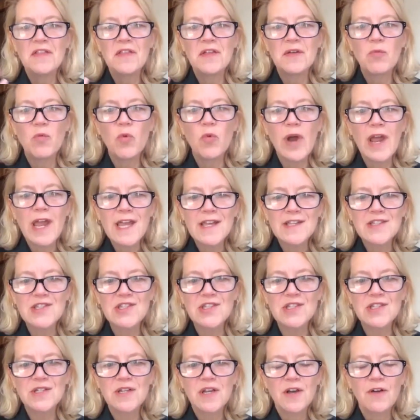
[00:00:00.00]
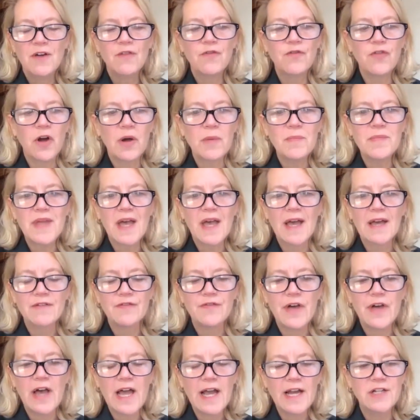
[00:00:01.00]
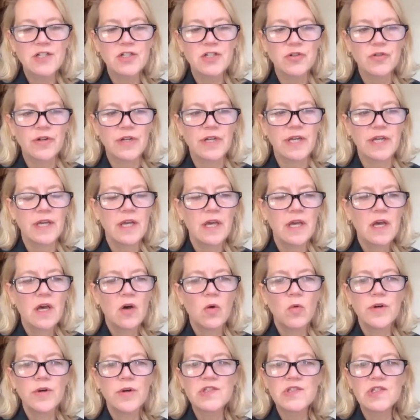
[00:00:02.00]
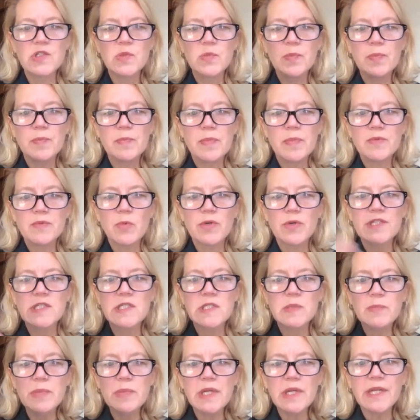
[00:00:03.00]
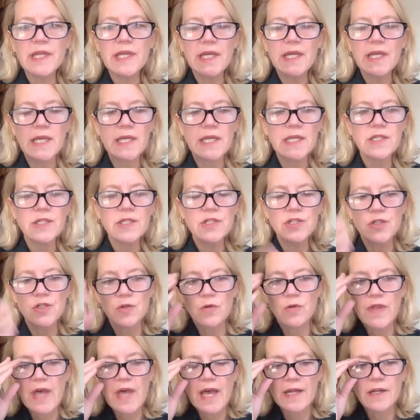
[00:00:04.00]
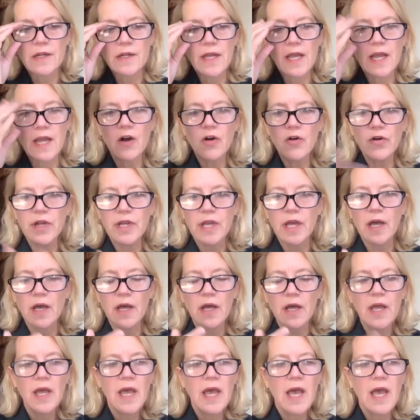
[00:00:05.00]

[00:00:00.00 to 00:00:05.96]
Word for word: the waste from that factory was was spilling into that area,